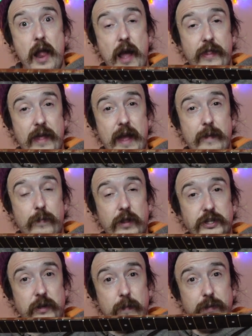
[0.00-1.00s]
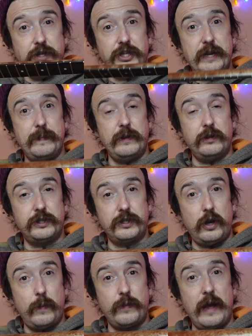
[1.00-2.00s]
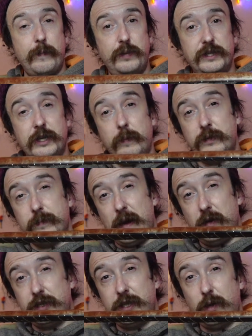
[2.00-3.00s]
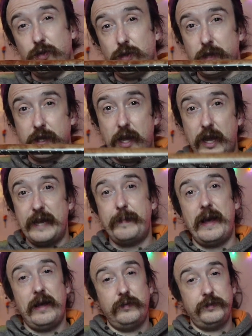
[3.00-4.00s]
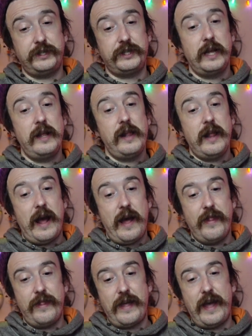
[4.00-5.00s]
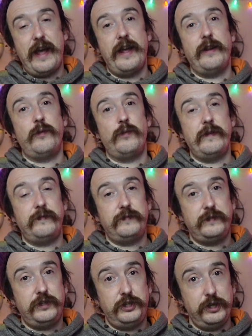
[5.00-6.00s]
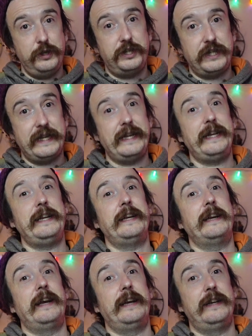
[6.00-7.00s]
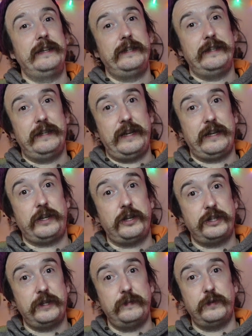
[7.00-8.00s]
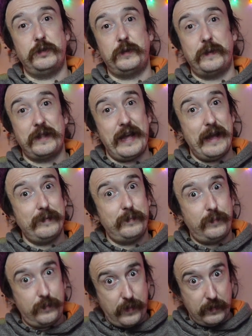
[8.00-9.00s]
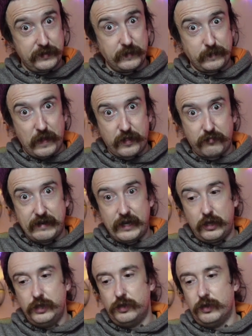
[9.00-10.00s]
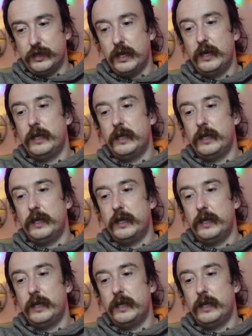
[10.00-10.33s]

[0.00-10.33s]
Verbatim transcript: And then by the time I put shipping on top, that puts up to about two hundred thirty pounds. And then with duty and customs on top of that, bumps up to about three hundred.